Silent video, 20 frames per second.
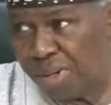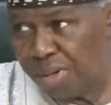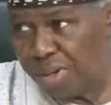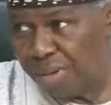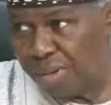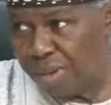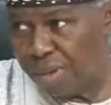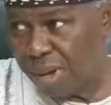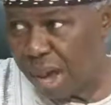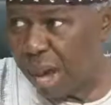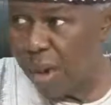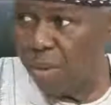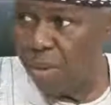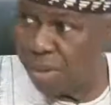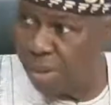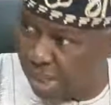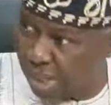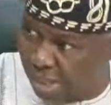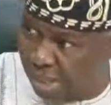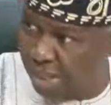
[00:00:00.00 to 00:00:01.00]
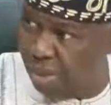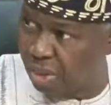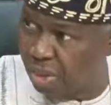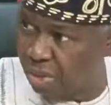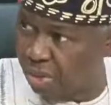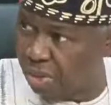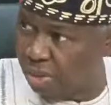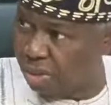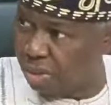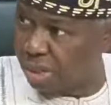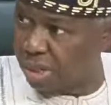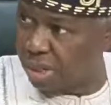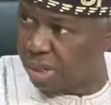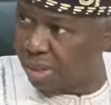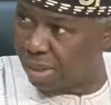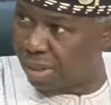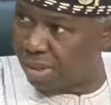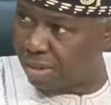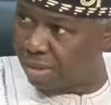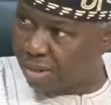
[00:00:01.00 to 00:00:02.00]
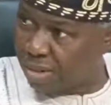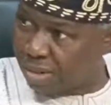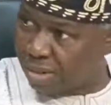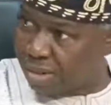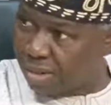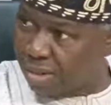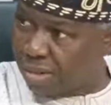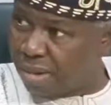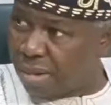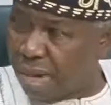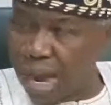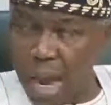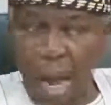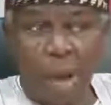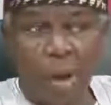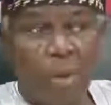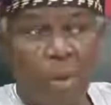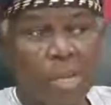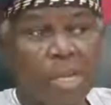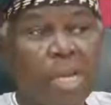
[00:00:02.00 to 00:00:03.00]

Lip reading: I was a DO. I was a